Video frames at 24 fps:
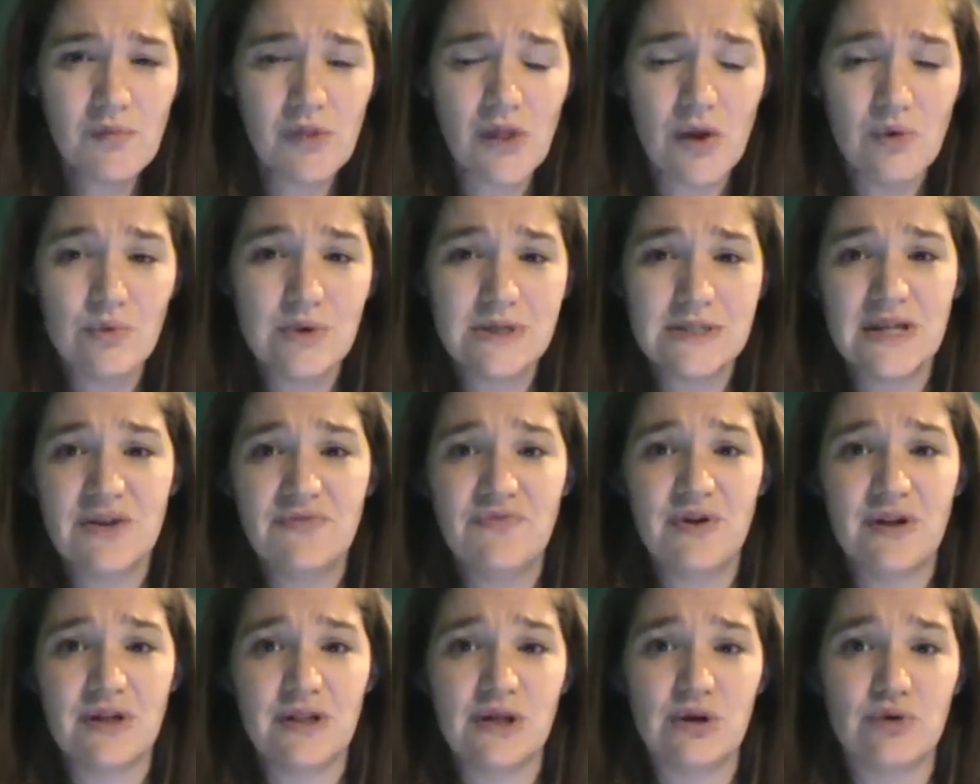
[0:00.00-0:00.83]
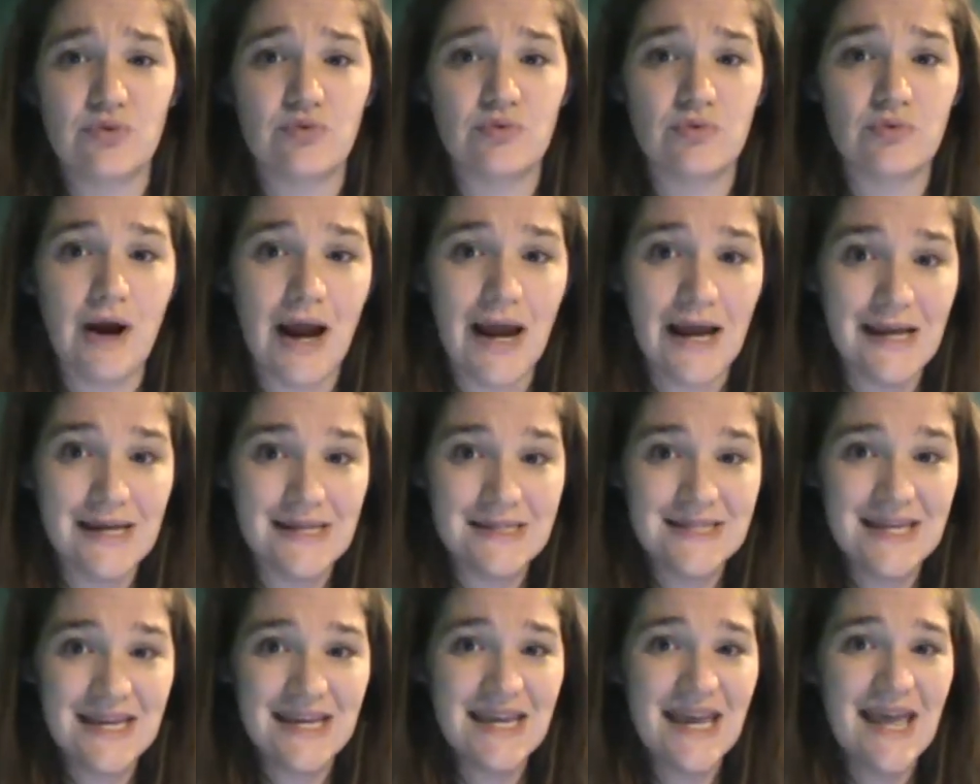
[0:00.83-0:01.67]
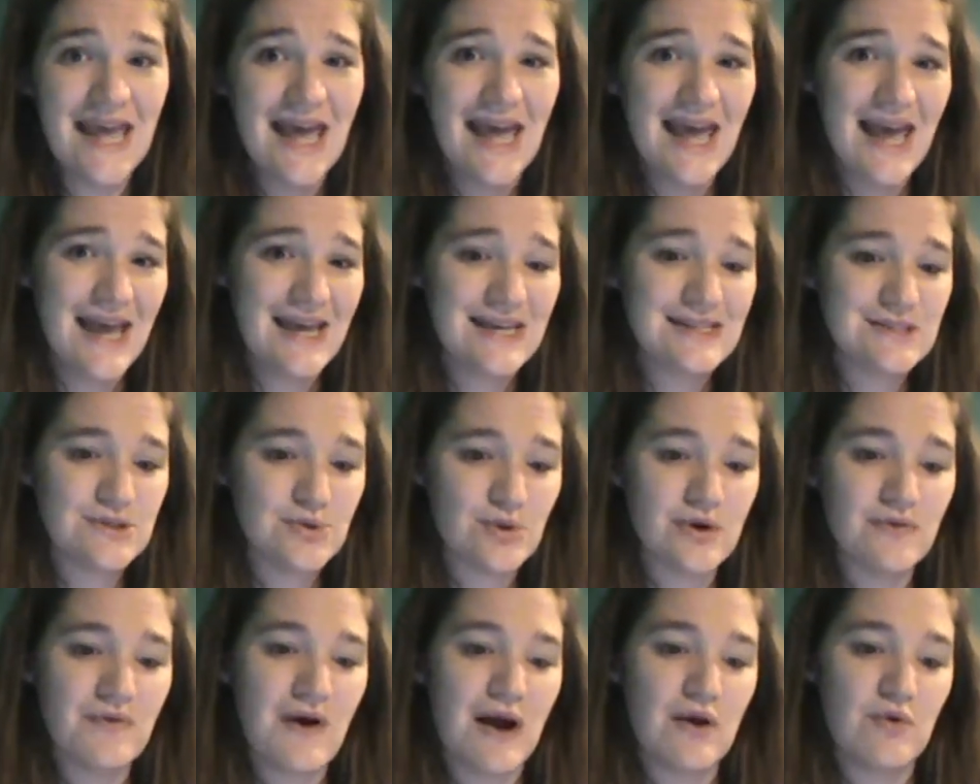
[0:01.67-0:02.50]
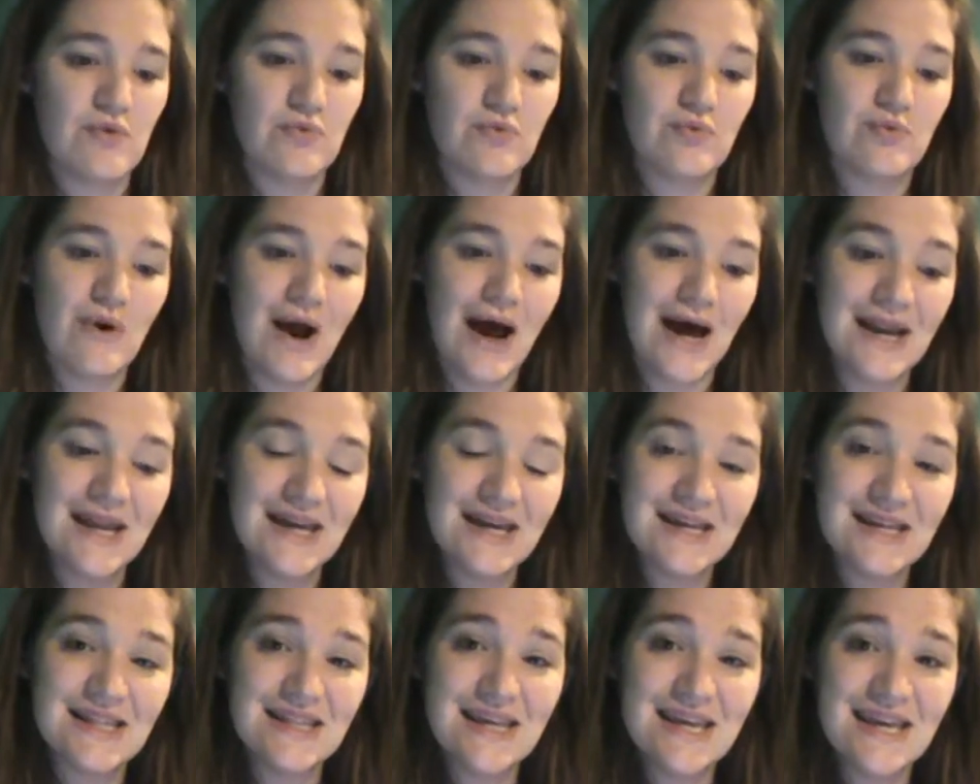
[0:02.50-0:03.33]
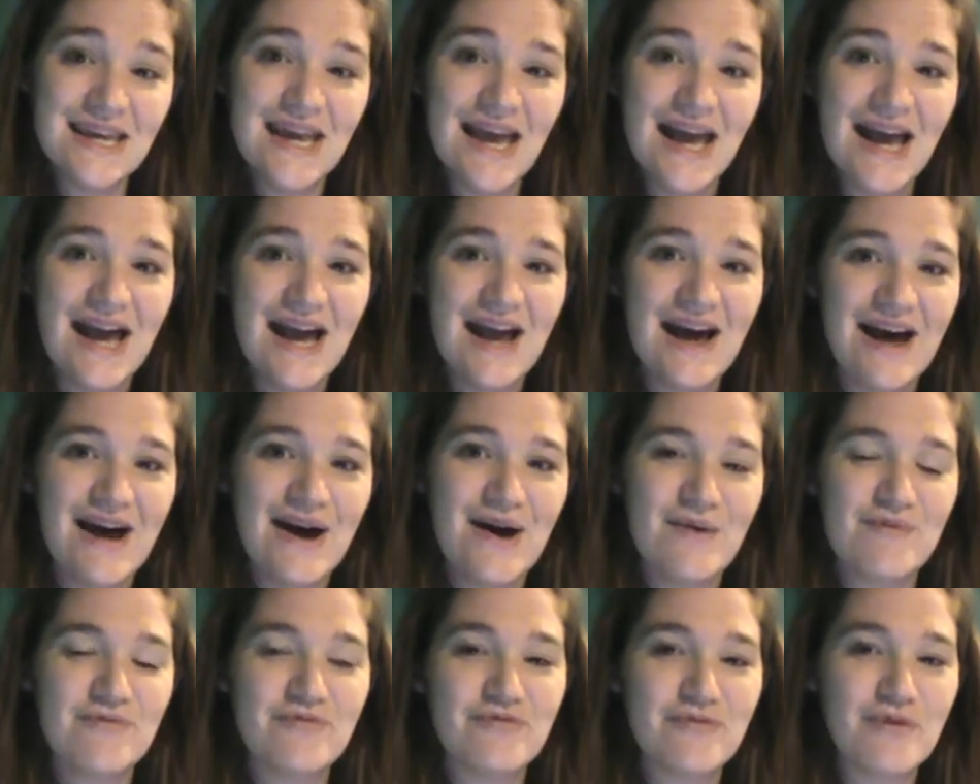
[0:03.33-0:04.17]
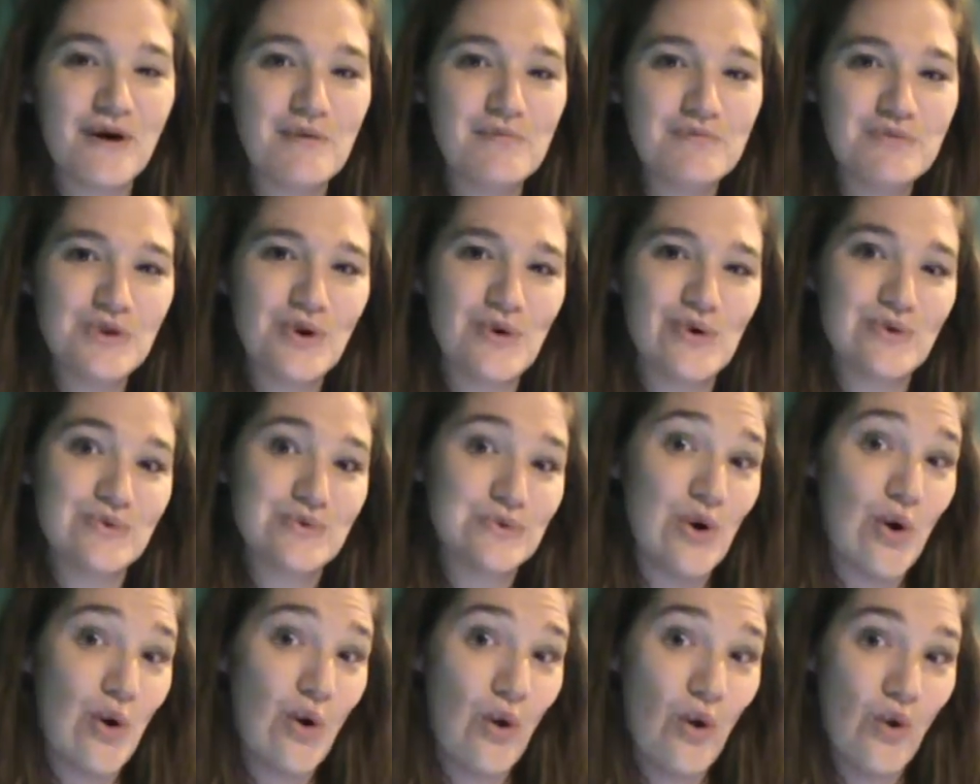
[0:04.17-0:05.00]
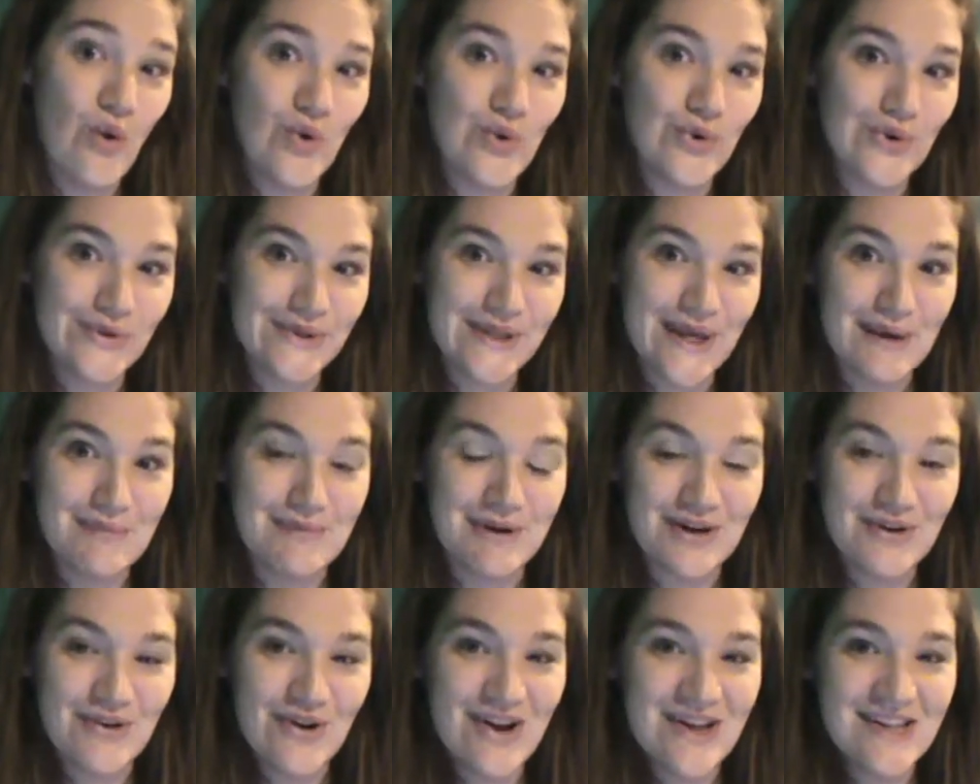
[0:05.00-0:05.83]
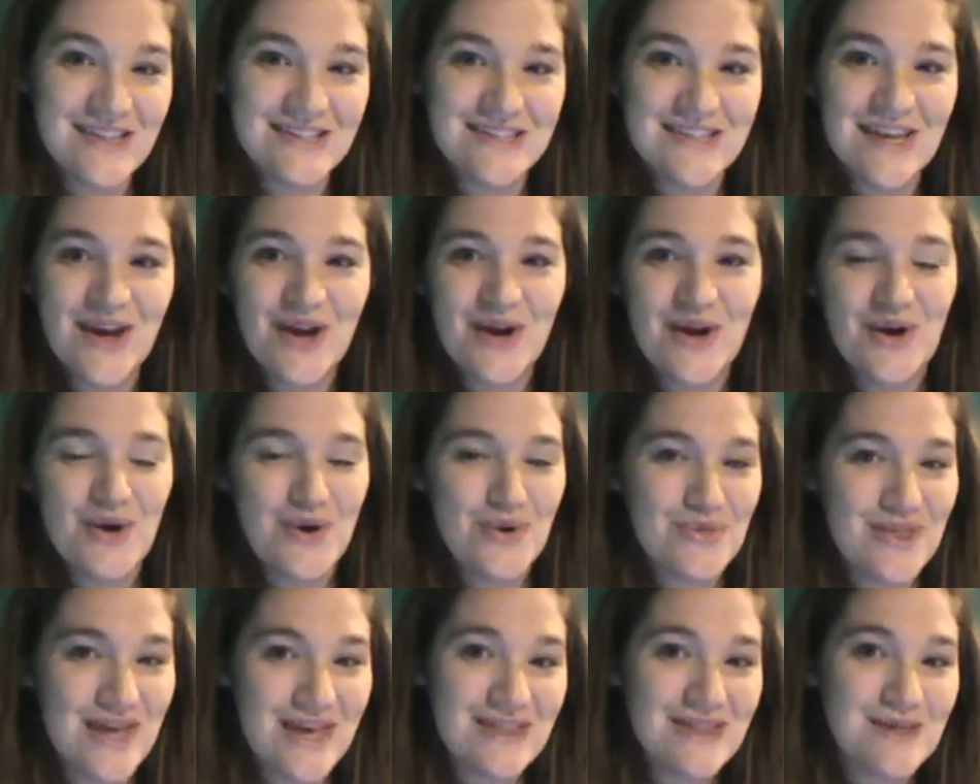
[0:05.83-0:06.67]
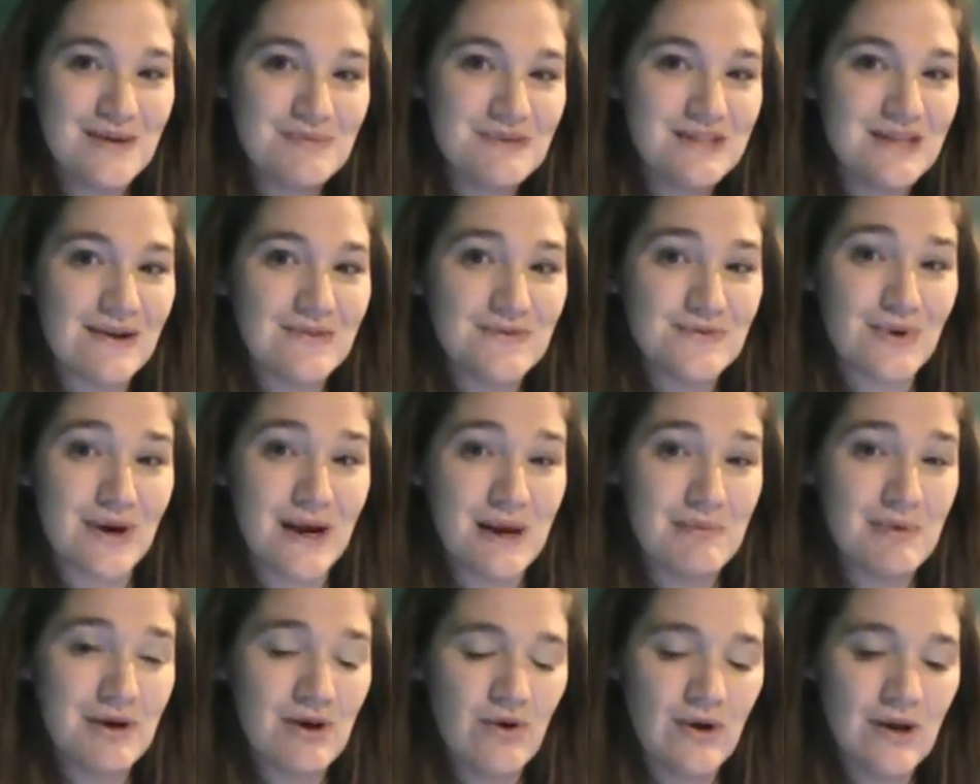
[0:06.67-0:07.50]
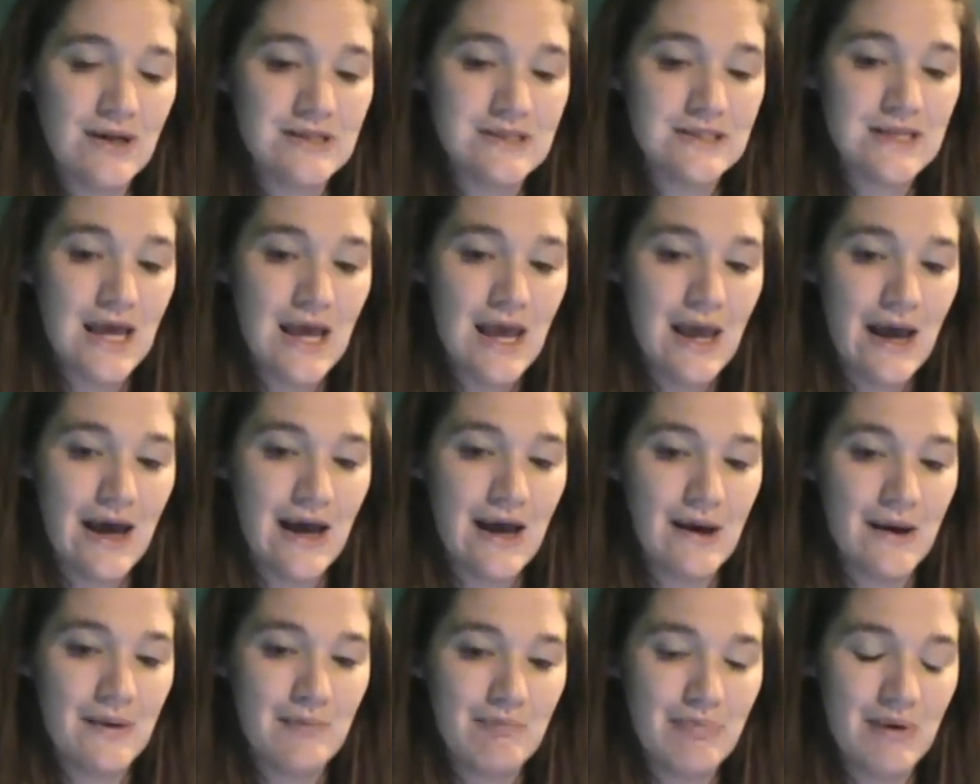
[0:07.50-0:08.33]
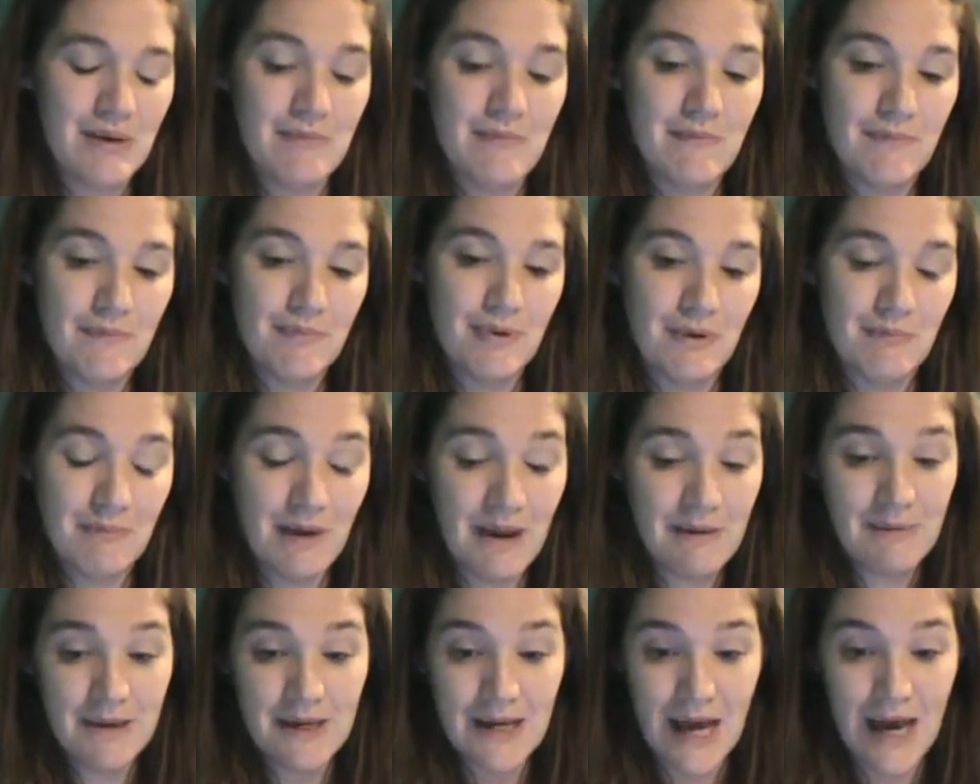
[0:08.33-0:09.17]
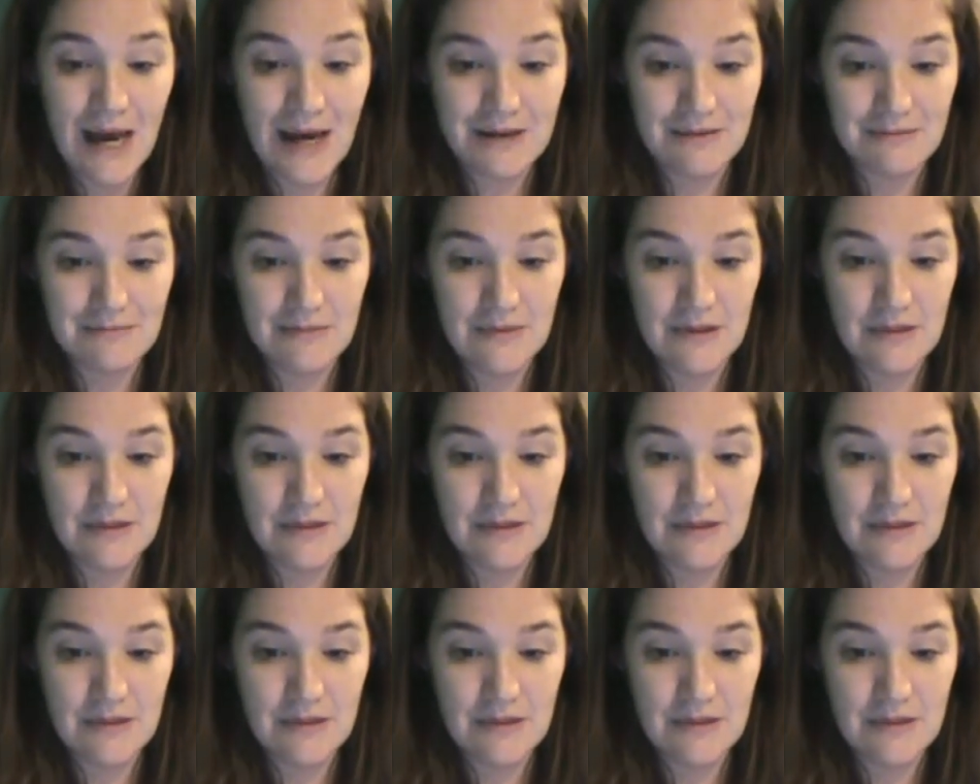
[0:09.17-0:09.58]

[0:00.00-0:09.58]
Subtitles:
was definitely rising, and sort of ironically from those old immigrants who they themselves were immigrants, but maybe not